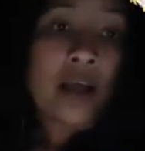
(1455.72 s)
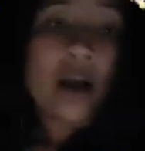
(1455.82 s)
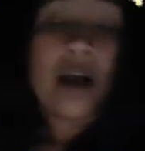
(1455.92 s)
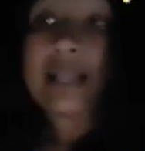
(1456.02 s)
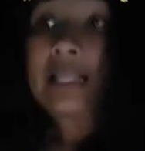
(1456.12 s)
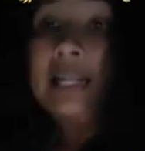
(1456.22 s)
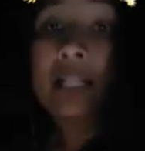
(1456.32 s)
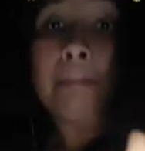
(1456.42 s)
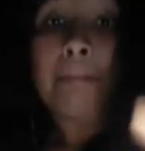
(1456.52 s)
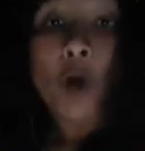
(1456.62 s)
got a
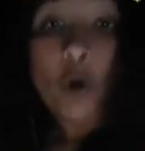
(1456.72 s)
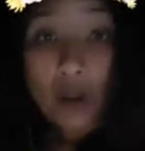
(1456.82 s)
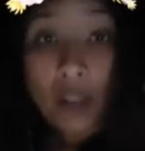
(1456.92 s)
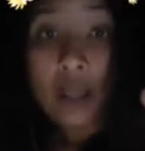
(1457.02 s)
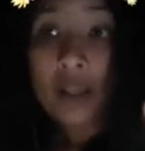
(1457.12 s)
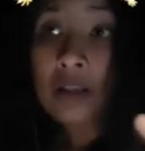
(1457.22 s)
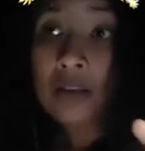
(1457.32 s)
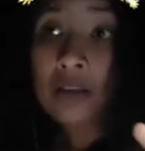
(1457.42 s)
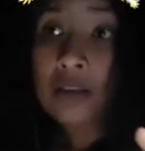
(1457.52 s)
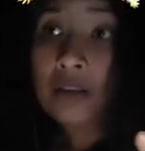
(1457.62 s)
little bowl,
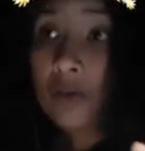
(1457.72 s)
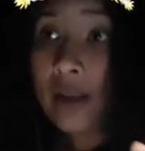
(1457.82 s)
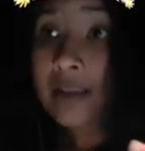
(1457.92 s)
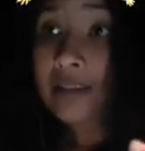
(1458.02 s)
right?